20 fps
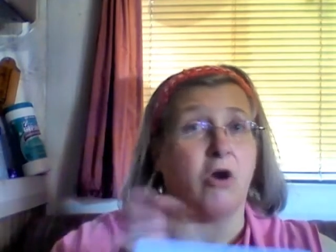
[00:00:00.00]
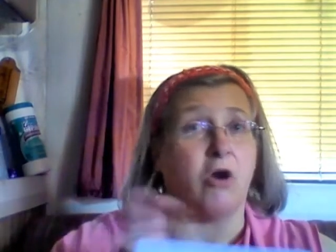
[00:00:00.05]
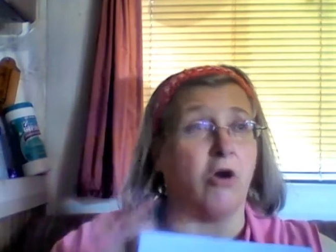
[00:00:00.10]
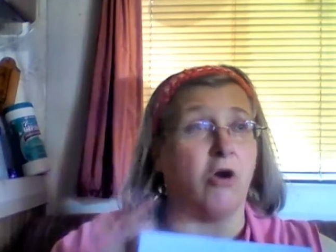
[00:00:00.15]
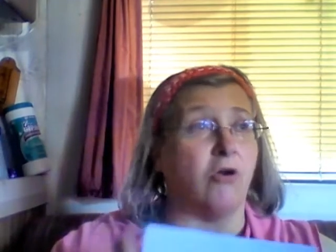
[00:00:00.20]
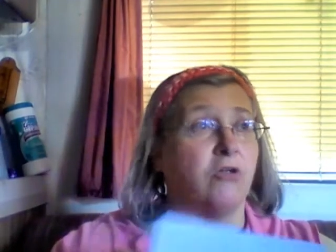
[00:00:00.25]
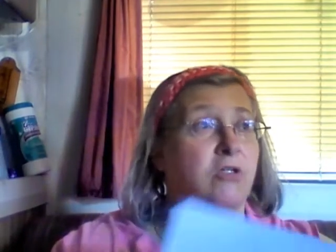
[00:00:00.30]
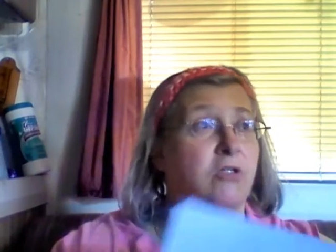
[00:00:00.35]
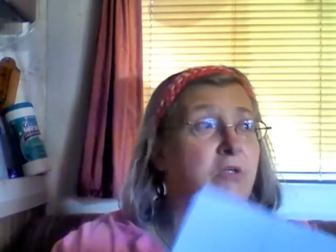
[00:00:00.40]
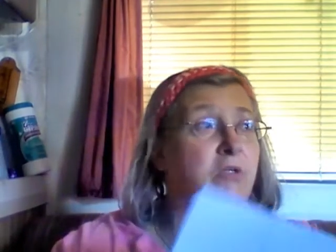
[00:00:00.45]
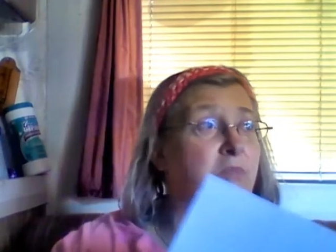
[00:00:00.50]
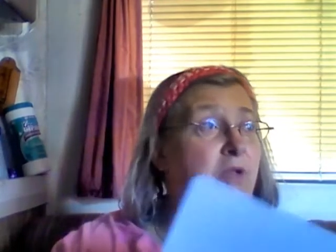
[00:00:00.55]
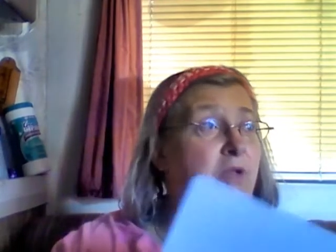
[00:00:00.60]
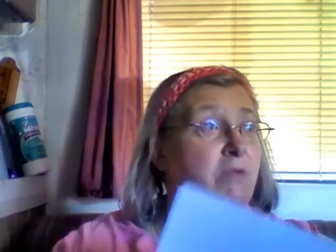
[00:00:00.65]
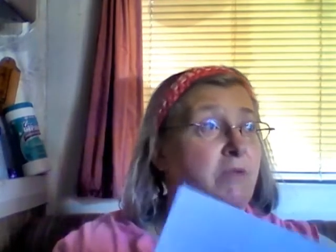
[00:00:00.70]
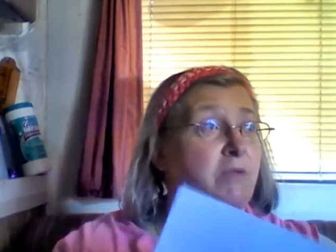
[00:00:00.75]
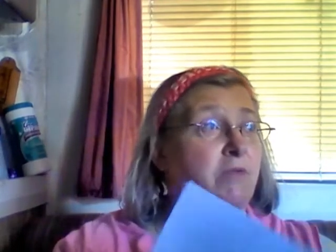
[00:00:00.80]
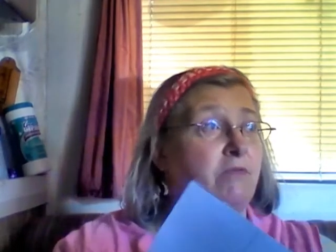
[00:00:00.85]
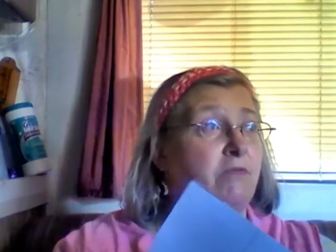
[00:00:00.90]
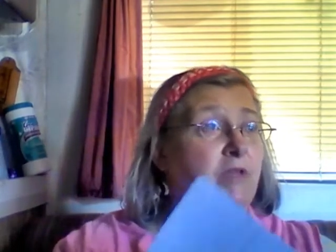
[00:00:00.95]
cards that
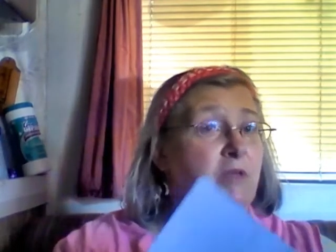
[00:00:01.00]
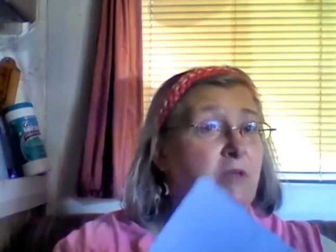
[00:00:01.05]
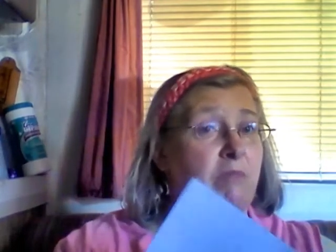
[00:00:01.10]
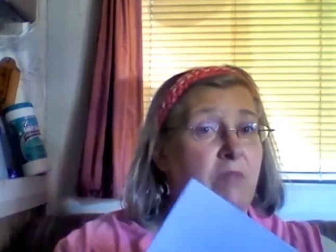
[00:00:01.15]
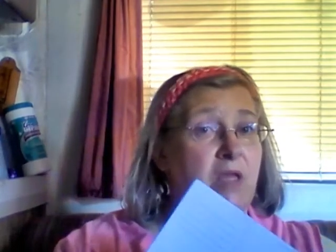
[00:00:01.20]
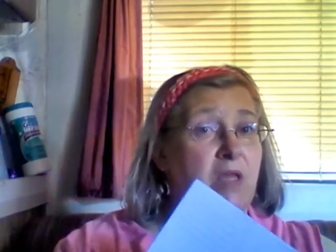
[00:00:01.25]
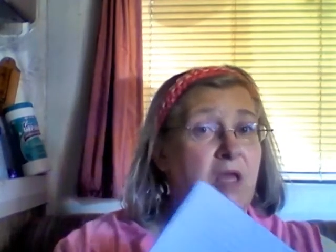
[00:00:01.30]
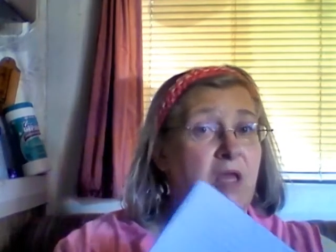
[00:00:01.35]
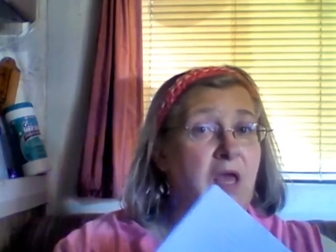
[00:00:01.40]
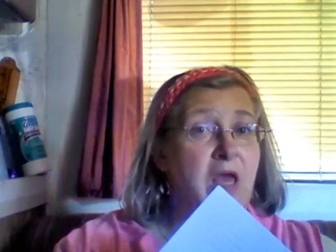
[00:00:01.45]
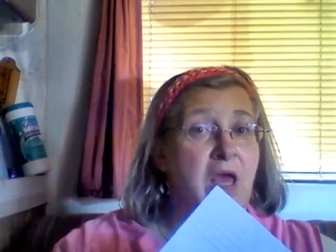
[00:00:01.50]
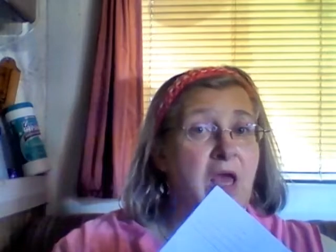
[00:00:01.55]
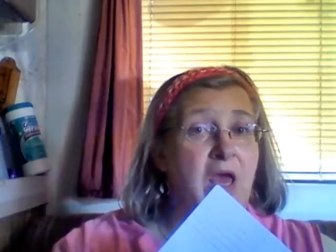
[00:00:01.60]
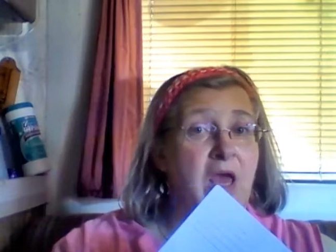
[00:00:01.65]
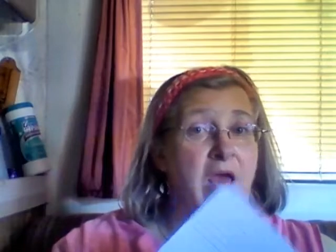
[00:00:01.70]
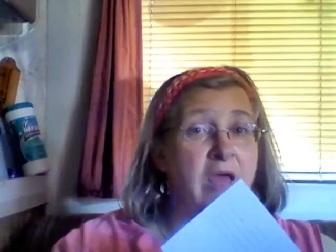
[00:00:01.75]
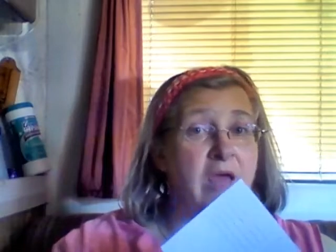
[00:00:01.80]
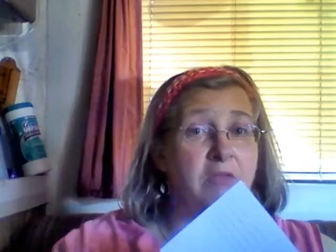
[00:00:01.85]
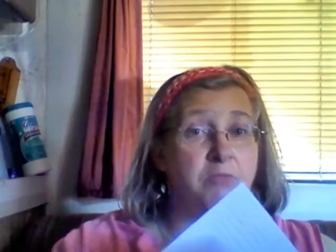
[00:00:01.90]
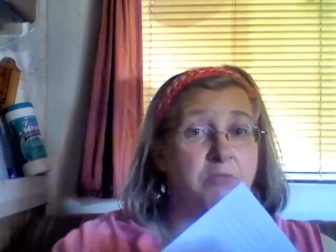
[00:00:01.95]
people have sent me
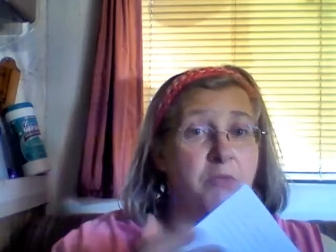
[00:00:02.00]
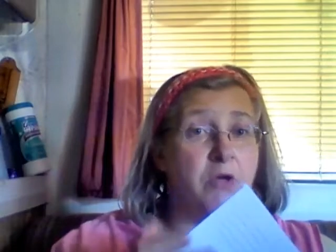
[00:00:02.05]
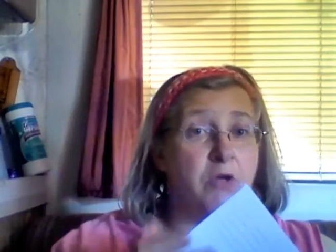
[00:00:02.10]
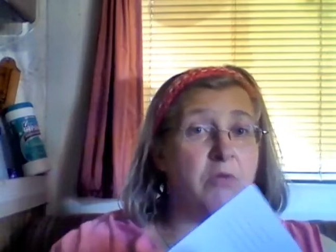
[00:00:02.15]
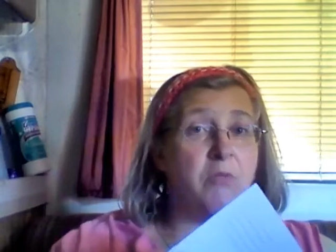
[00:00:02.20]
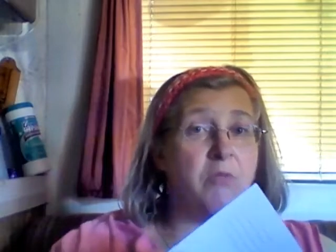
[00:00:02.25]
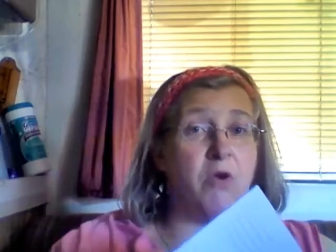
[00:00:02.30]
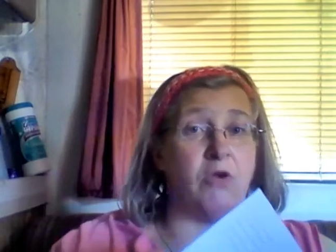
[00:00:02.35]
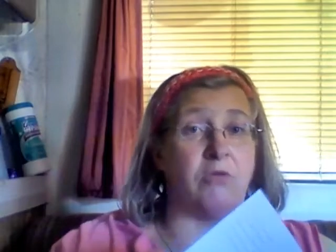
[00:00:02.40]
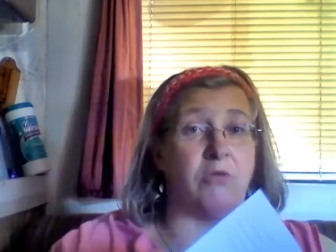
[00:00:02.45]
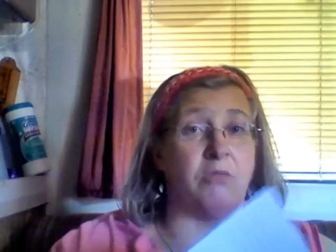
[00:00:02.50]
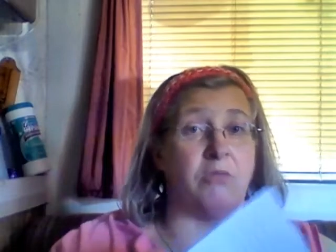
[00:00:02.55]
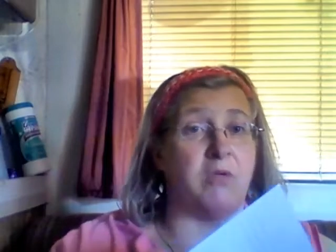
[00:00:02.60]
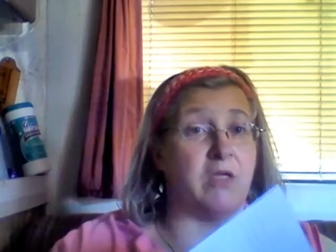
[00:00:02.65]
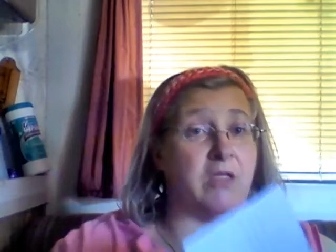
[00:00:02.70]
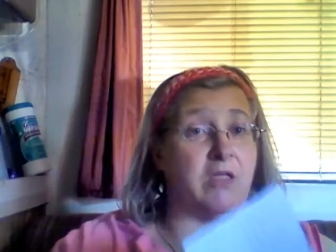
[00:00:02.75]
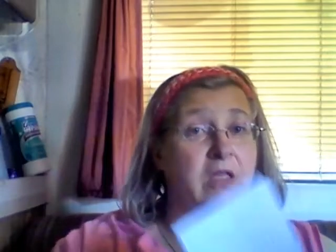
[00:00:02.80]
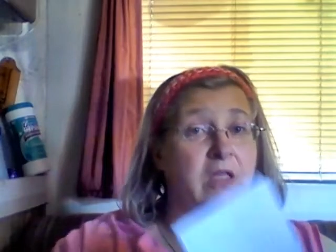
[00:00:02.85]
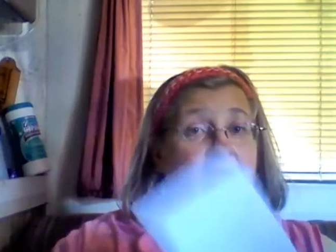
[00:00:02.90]
as bookmarks because